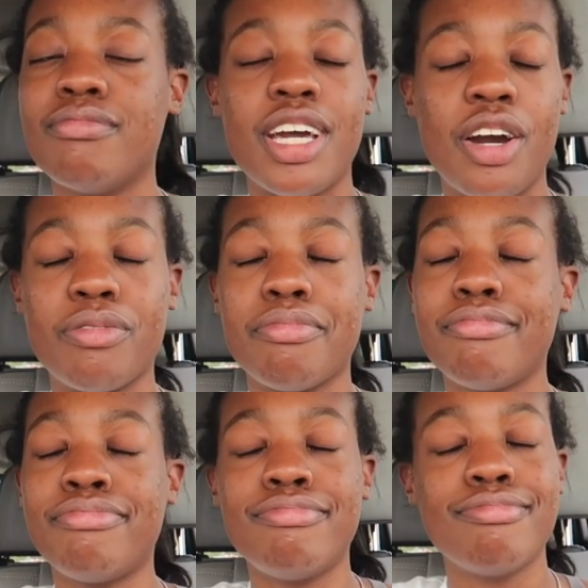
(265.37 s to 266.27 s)
No.
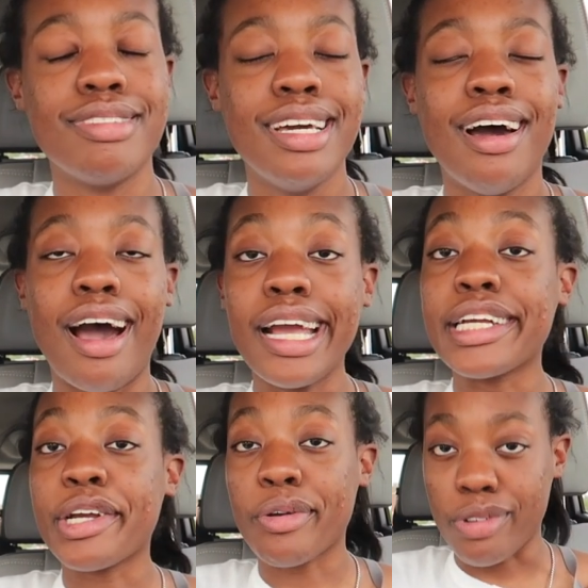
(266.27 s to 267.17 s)

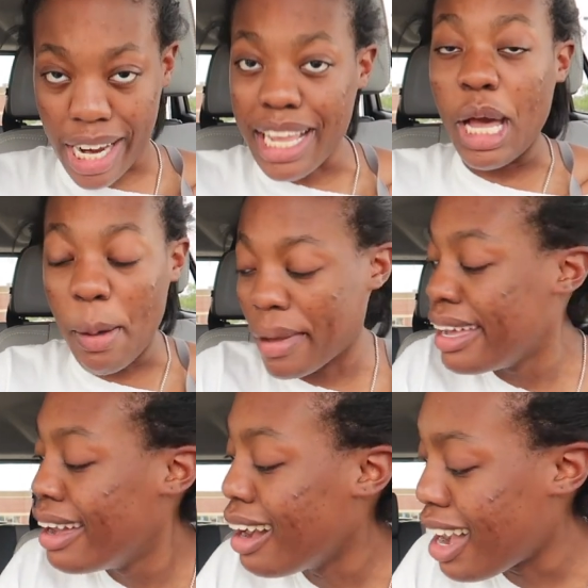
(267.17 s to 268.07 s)
I cram.
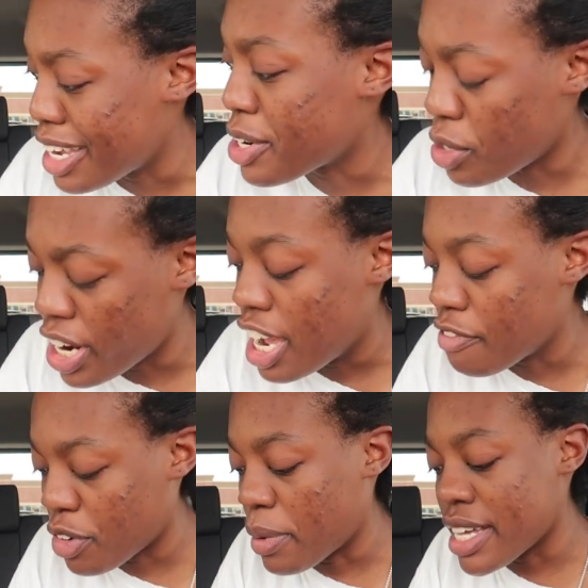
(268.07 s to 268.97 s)
I
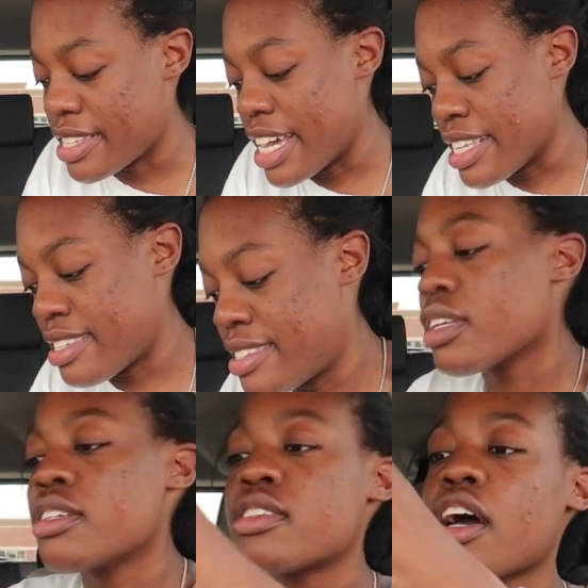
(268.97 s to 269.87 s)
cram for my test.
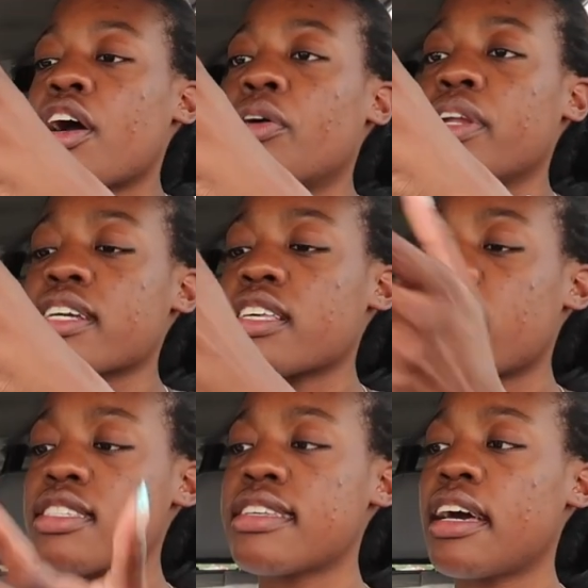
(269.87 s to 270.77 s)
So next, I
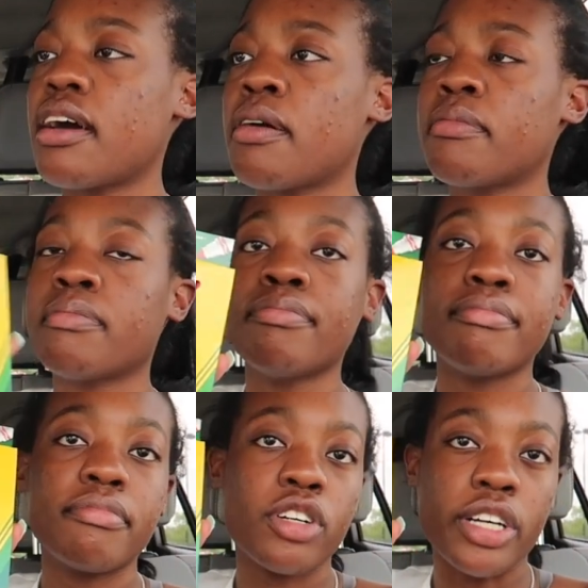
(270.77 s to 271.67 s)
got some
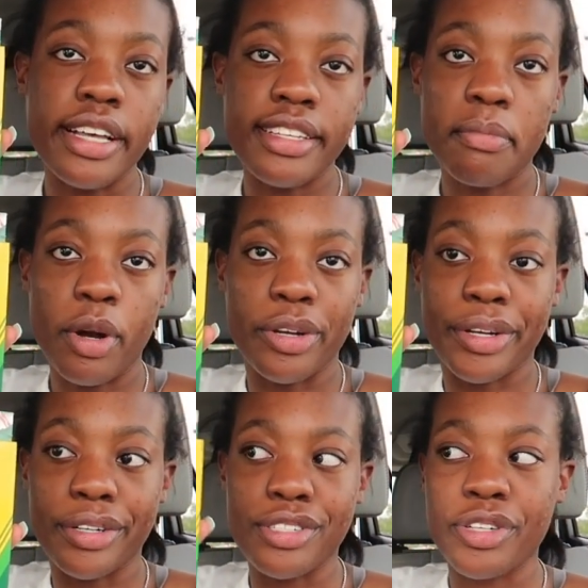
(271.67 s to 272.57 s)
classic
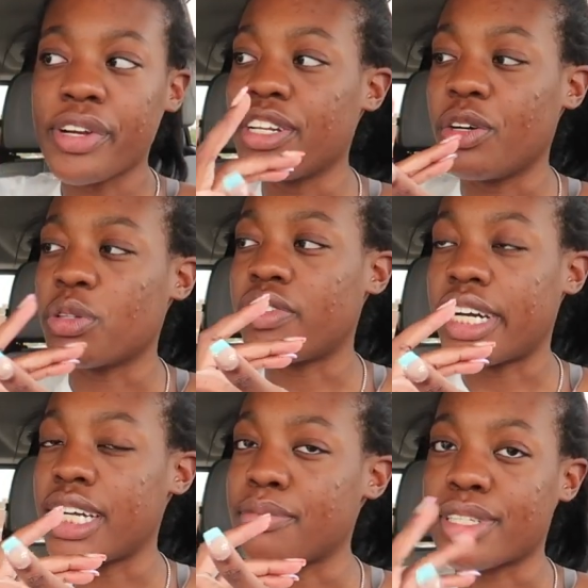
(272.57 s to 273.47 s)
markers. You already know the
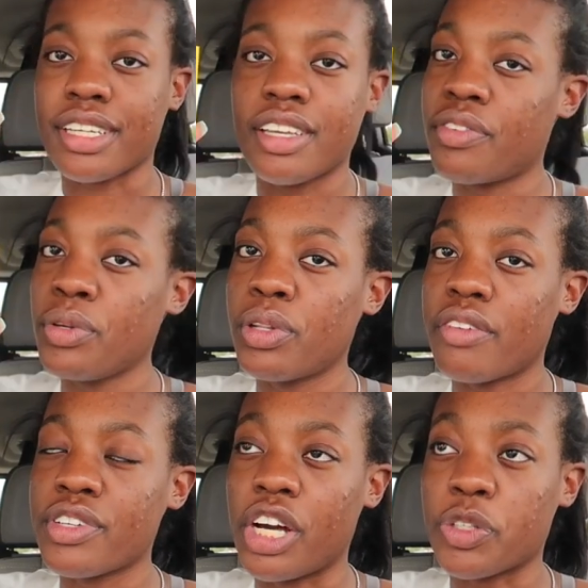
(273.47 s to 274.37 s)
vibes. Like, if you
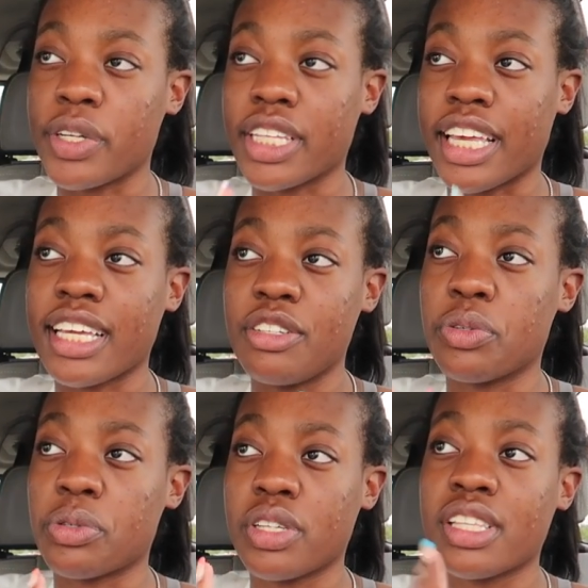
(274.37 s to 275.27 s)
love coloring, like, and
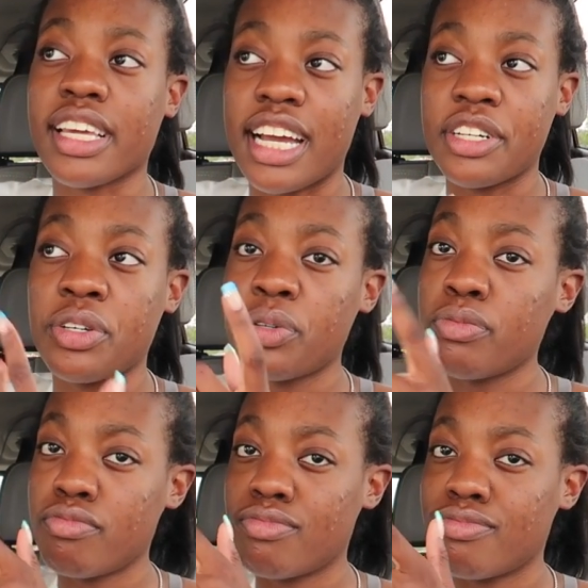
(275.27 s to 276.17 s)
doodling like I do,
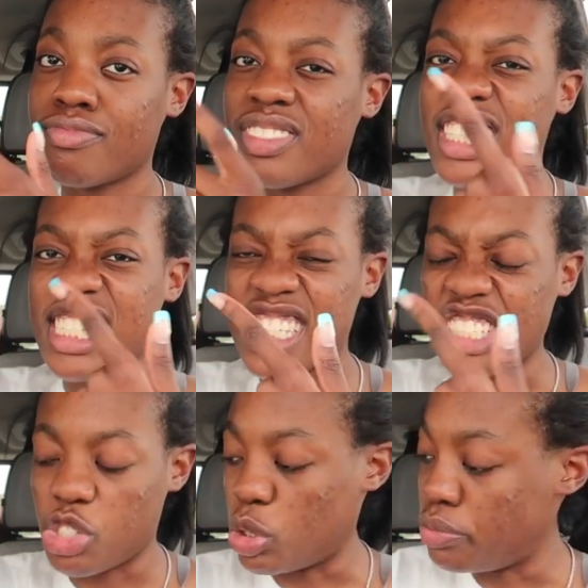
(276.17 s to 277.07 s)

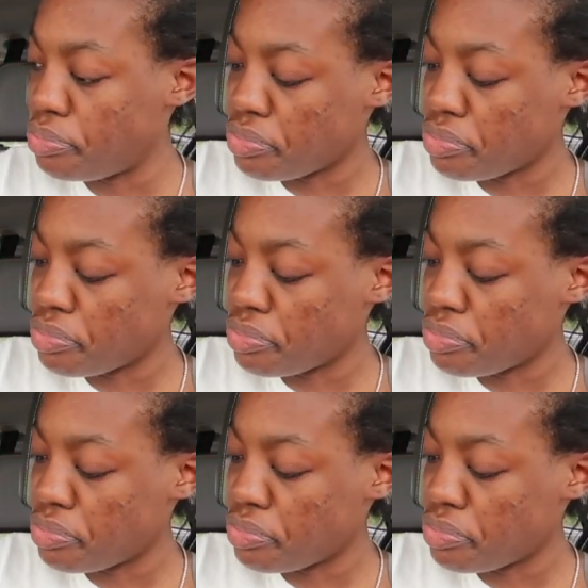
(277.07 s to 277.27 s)
essential.